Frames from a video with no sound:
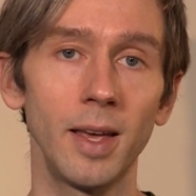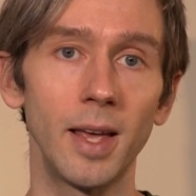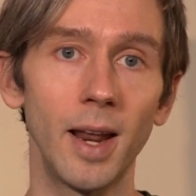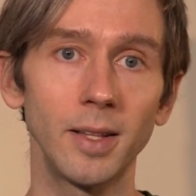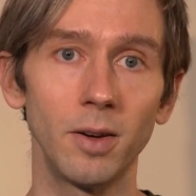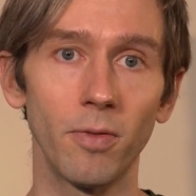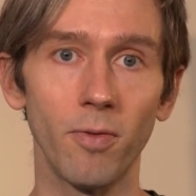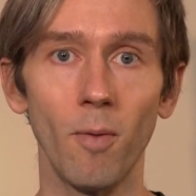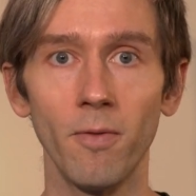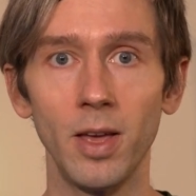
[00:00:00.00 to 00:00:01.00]
connected
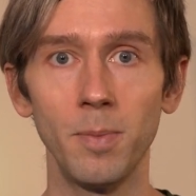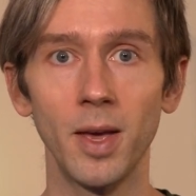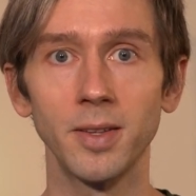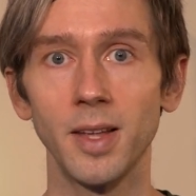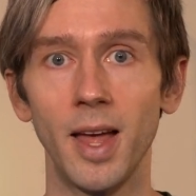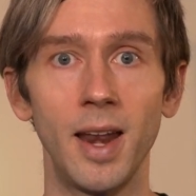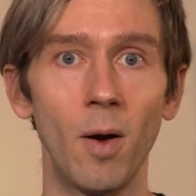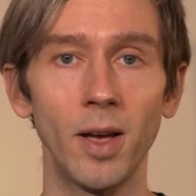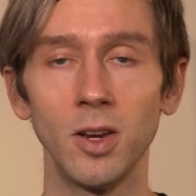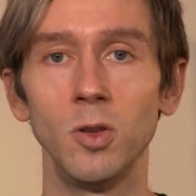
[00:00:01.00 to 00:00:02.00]
from vMix and
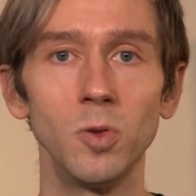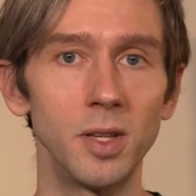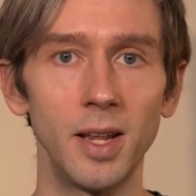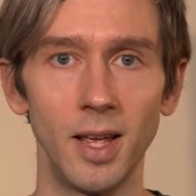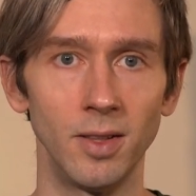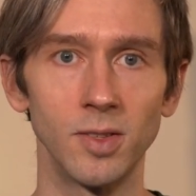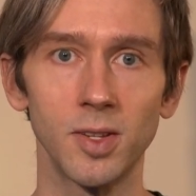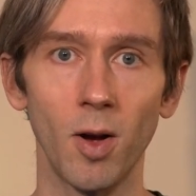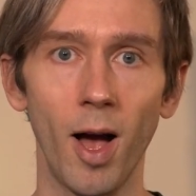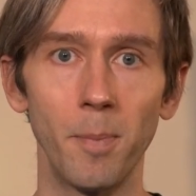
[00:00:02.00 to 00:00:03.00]
now I can use it in
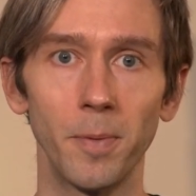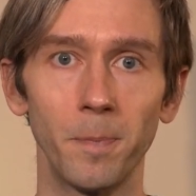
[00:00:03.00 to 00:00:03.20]
Skype.